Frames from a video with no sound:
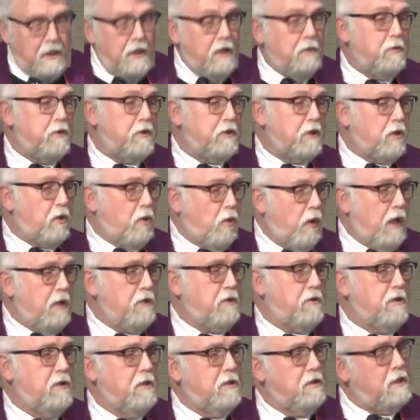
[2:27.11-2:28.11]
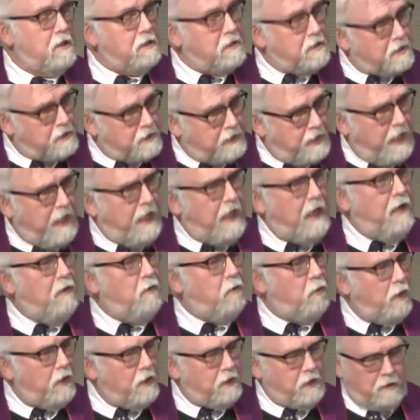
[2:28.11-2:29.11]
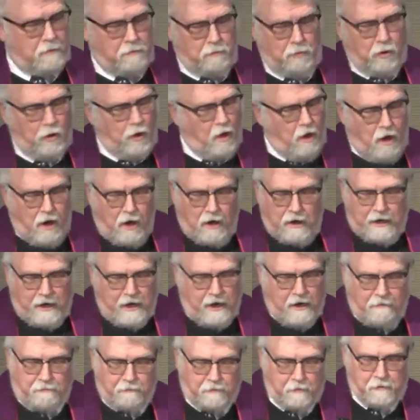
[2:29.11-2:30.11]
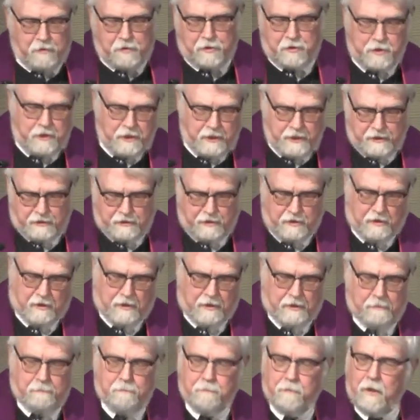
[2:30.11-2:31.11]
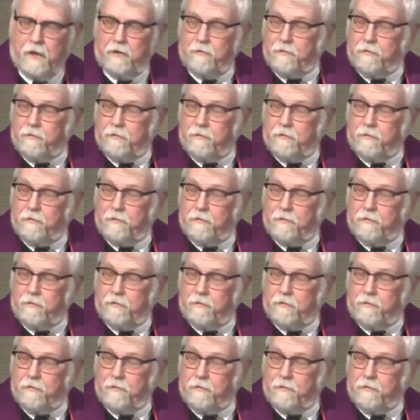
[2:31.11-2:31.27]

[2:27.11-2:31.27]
It was a question that stayed with him long after she had gone.